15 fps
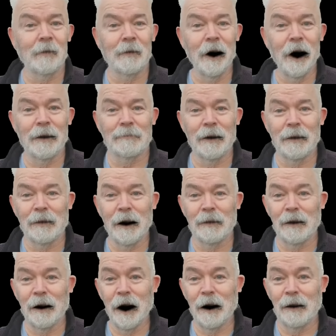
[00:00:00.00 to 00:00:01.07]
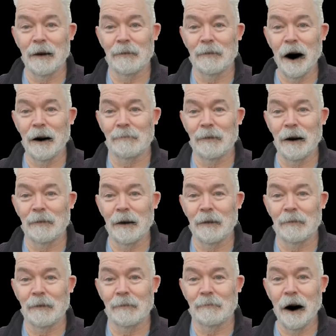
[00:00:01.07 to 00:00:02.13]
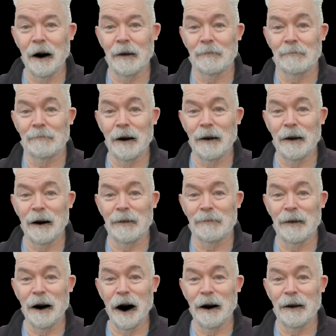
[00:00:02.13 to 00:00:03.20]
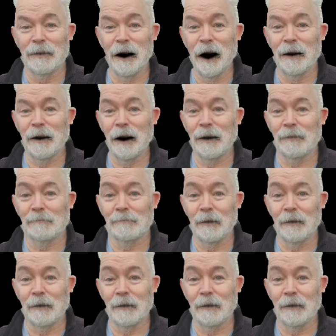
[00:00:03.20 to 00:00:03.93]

you like this video and have not yet subscribed, then please do so,